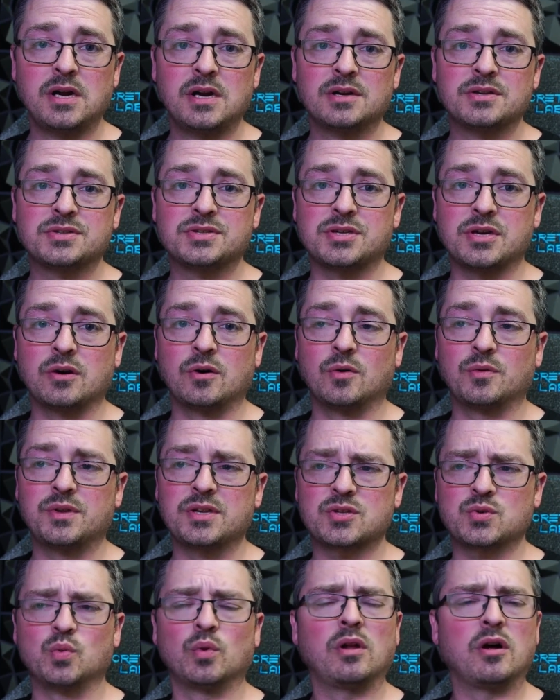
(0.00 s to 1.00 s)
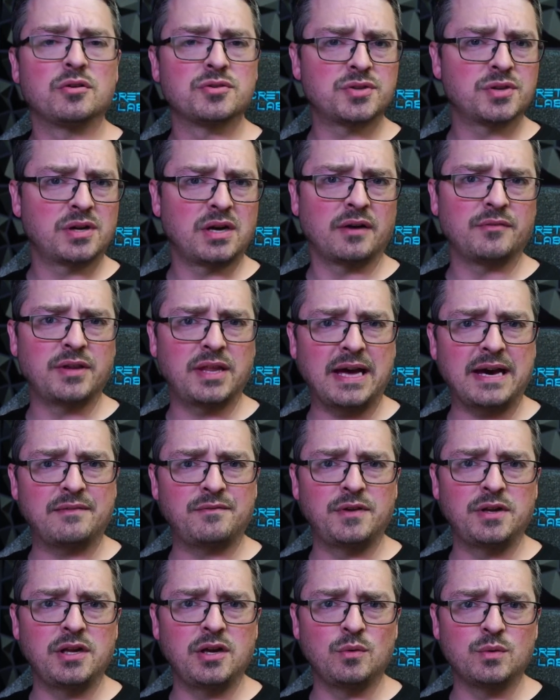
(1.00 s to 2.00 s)
So this will also cover that
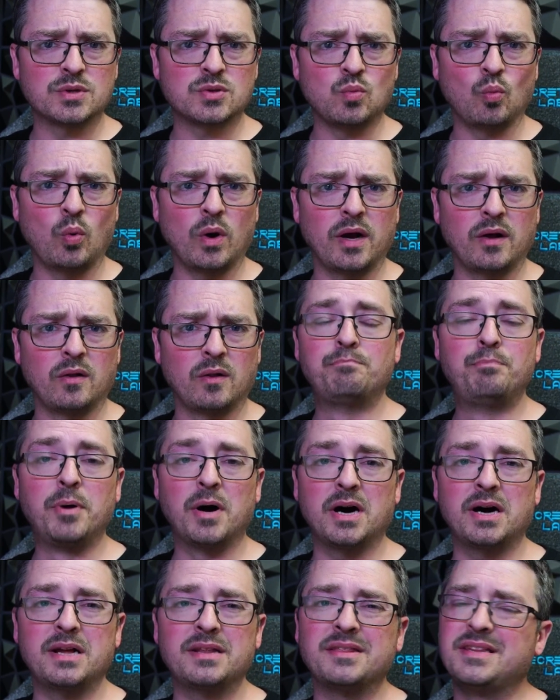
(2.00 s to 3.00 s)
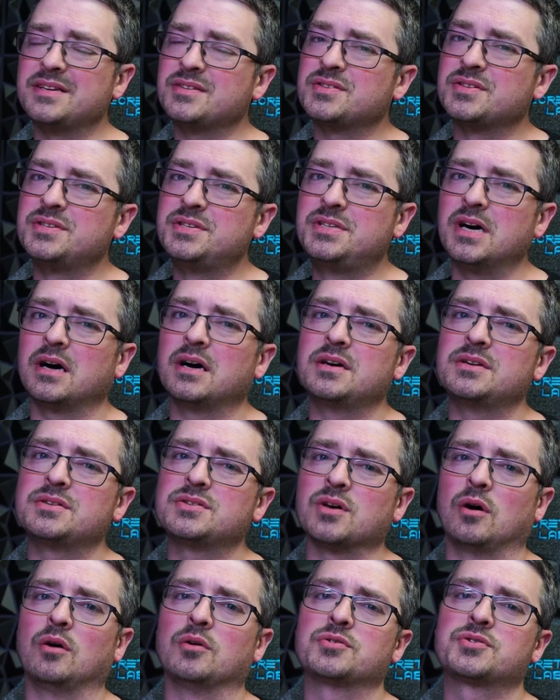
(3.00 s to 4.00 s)
video as well, but this does
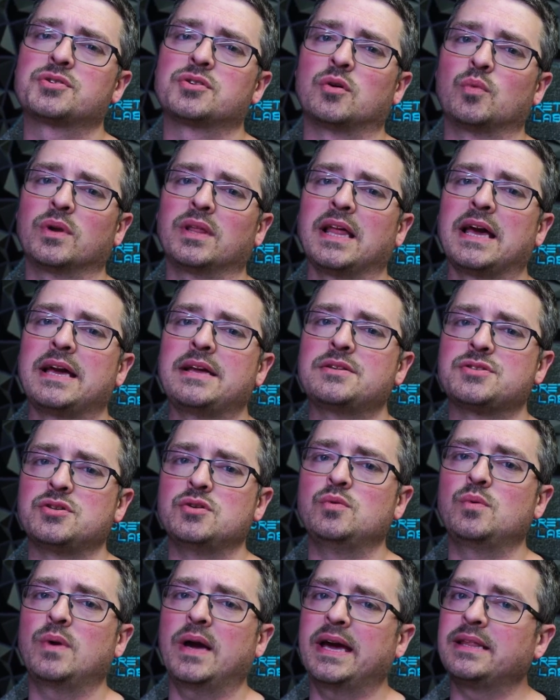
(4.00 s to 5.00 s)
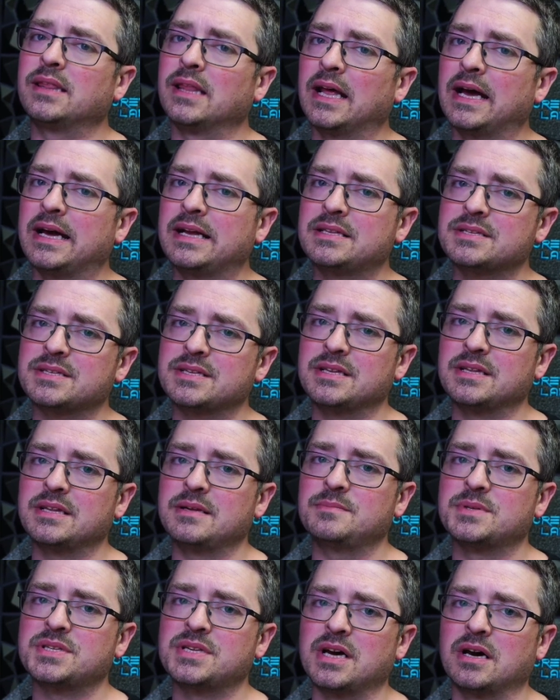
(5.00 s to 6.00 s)
also relate to headlights
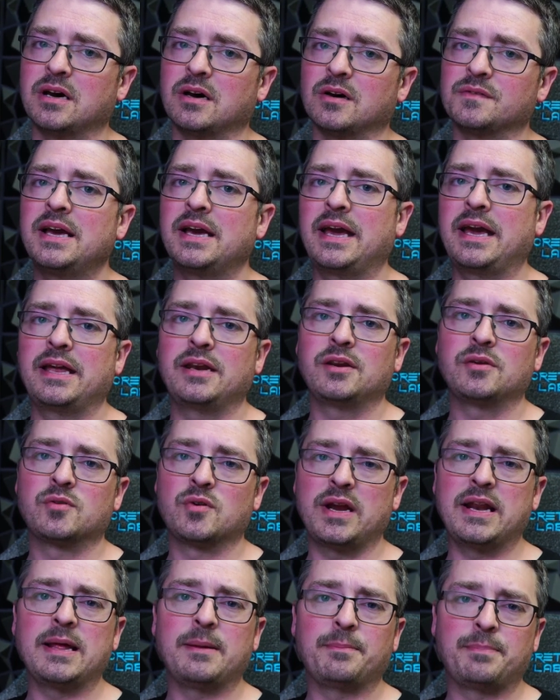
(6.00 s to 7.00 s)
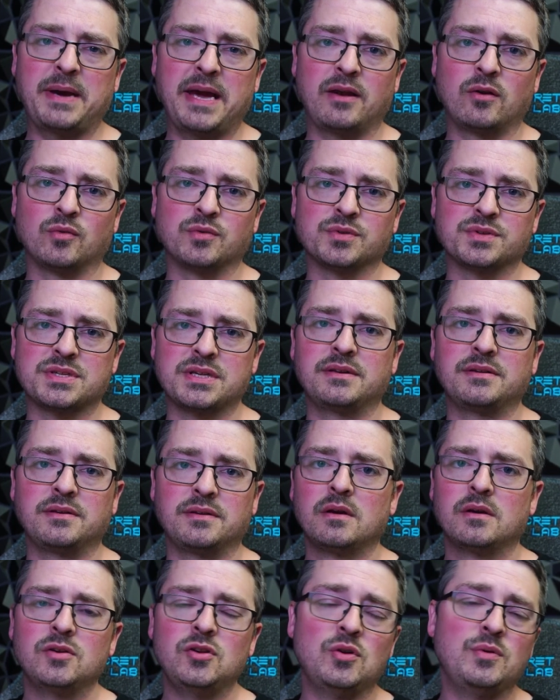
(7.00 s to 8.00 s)
themselves and creating panels
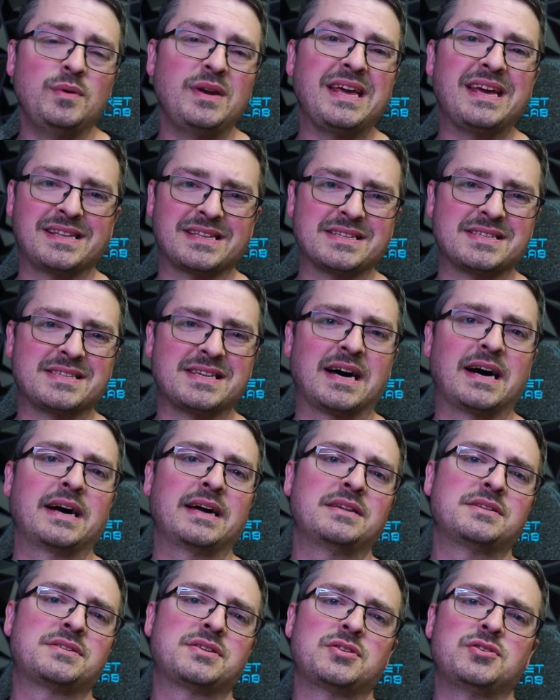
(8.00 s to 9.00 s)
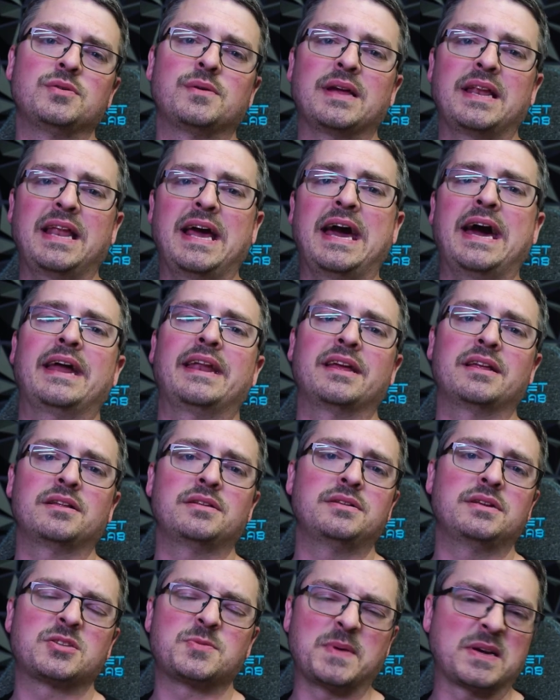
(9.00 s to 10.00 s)
and unique designs that you can add
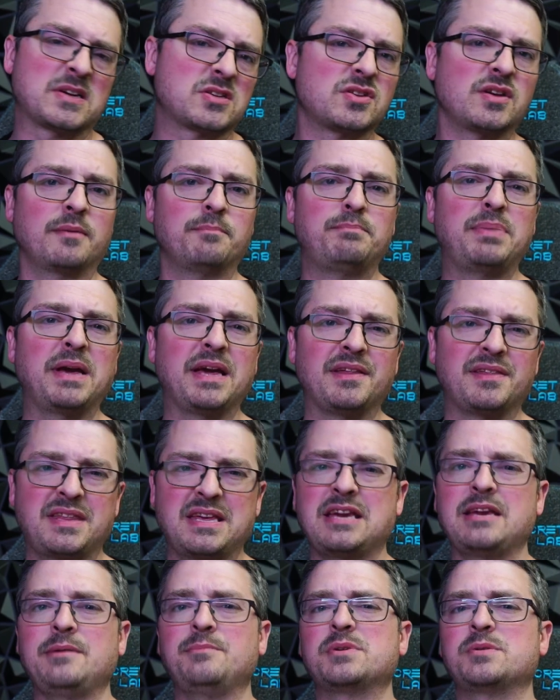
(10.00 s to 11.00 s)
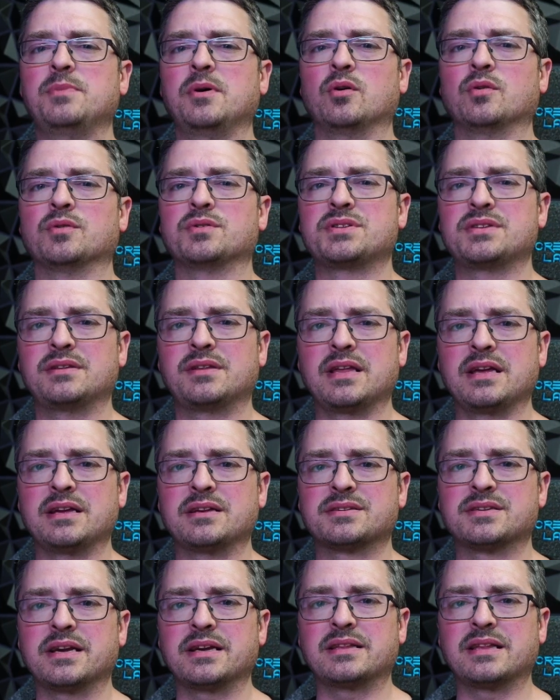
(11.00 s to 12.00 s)
in, especially on big themed builds and
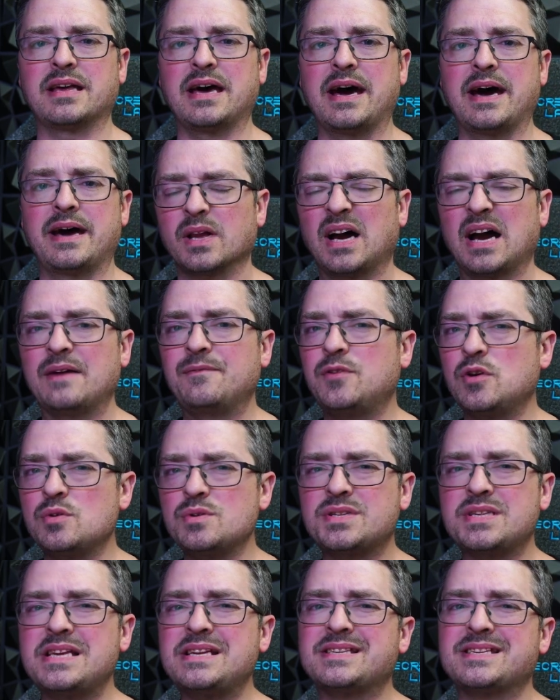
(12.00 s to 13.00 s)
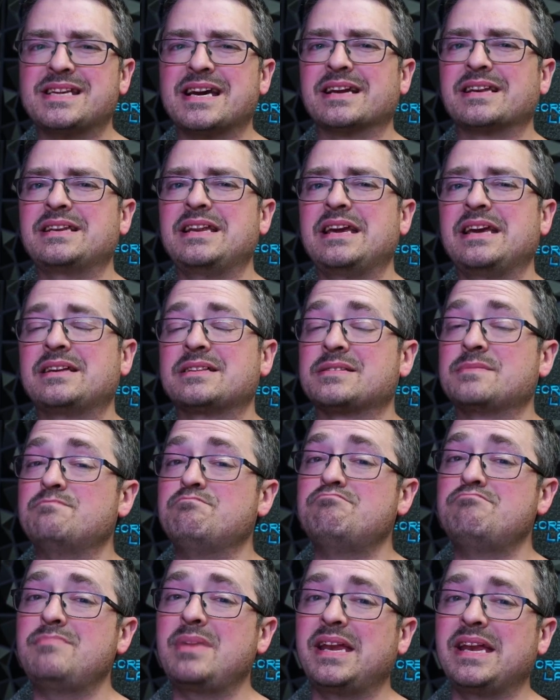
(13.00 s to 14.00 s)
things like that. I've used these techniques
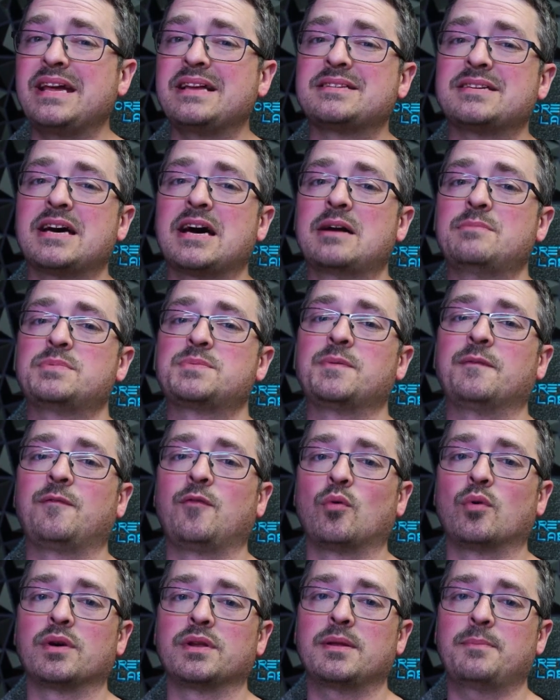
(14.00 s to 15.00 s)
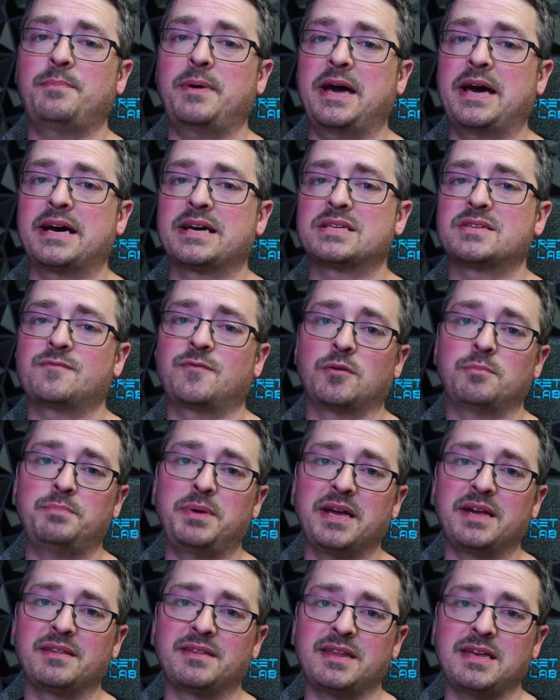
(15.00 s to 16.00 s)
many times before in the past for
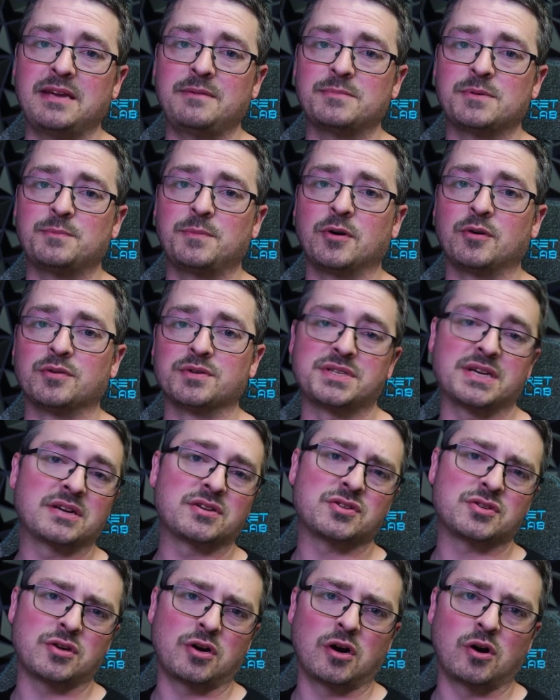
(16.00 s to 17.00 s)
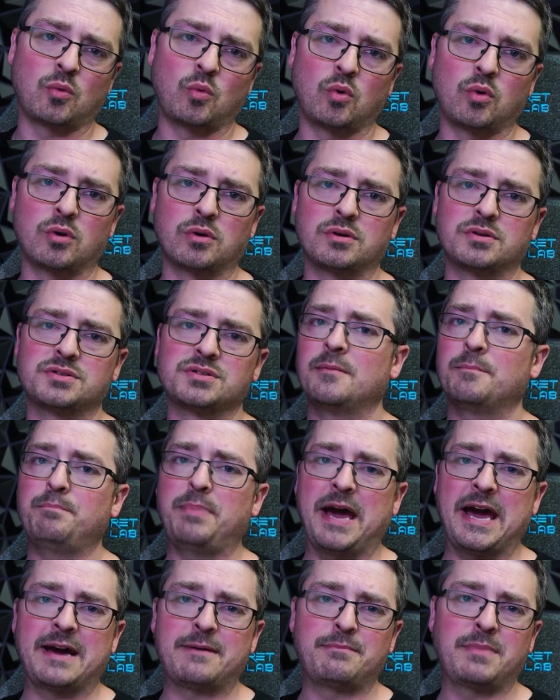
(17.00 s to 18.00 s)
big themed builds like Star Wars,
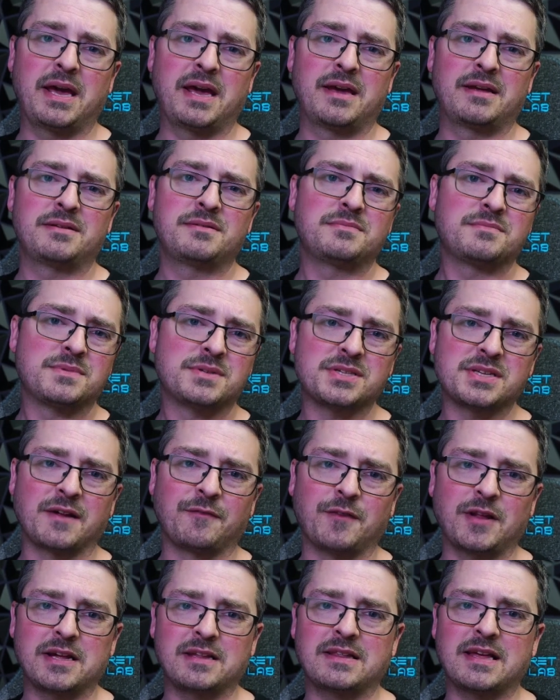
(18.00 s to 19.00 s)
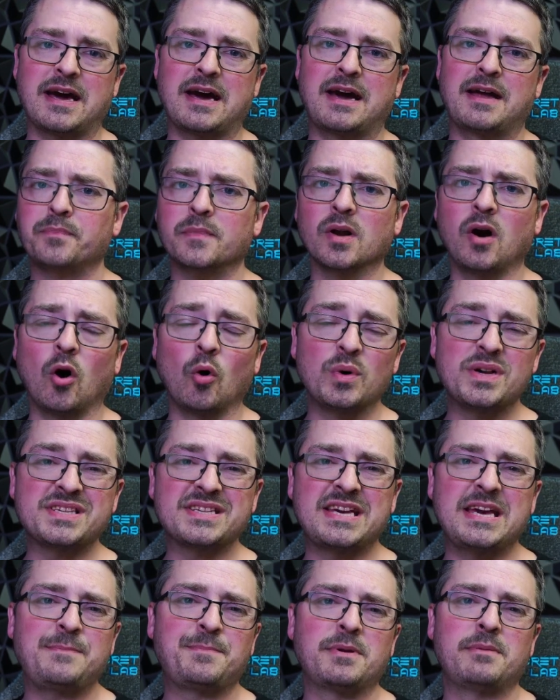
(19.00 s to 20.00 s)
Batman, stuff like that. Always
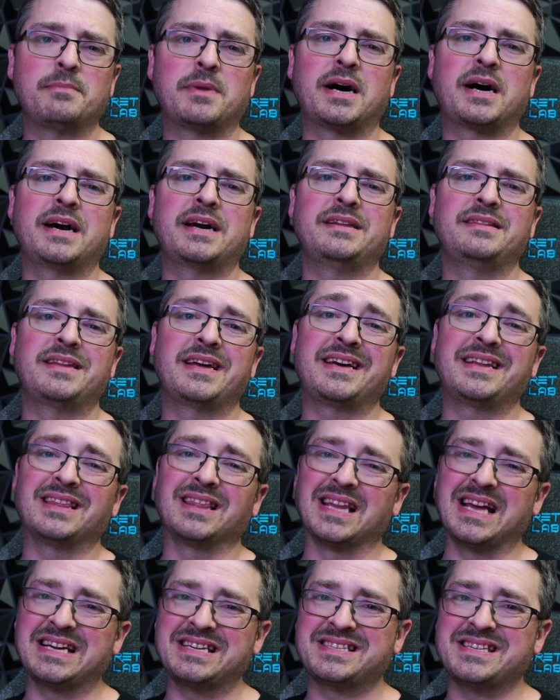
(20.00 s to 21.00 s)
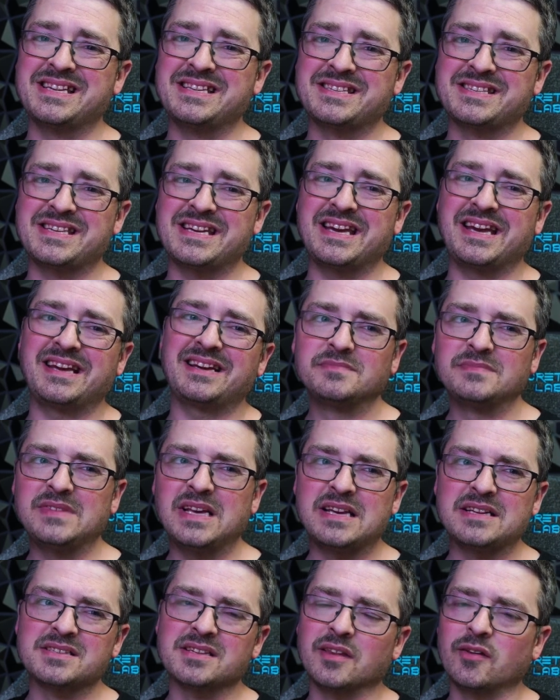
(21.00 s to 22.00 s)
keep in mind that licensing
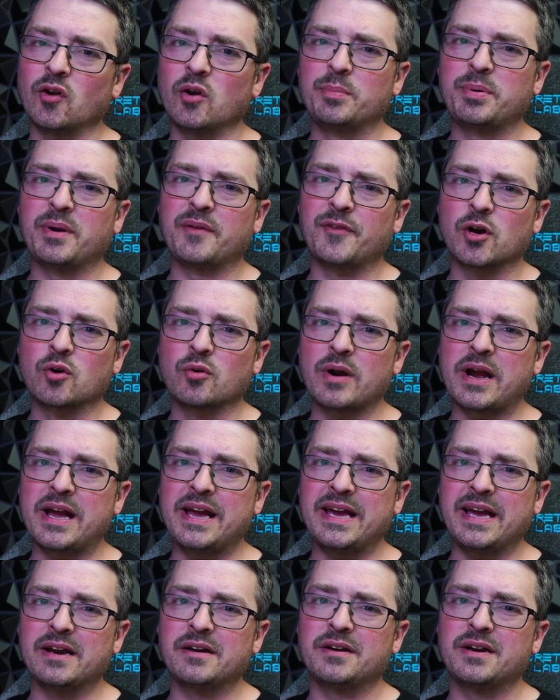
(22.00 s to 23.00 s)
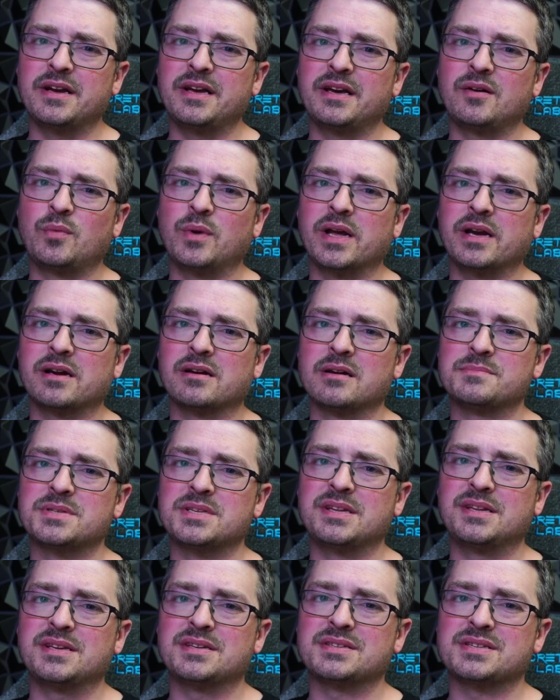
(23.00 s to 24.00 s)
is a little bit of a gray area when it comes
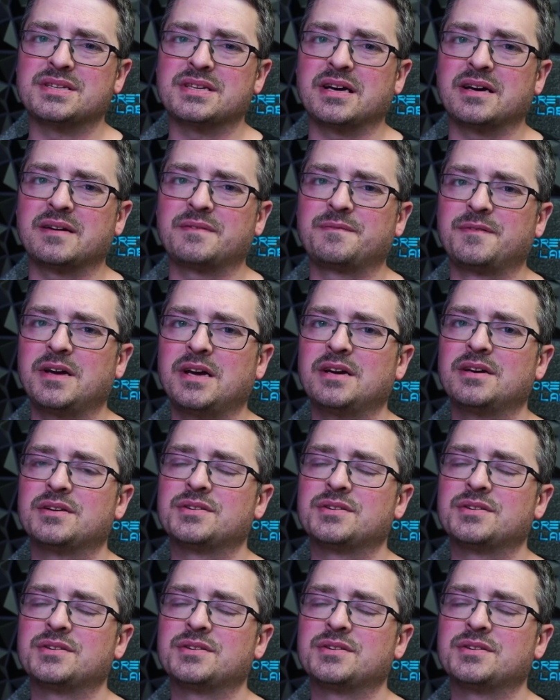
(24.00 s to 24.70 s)
to this stuff.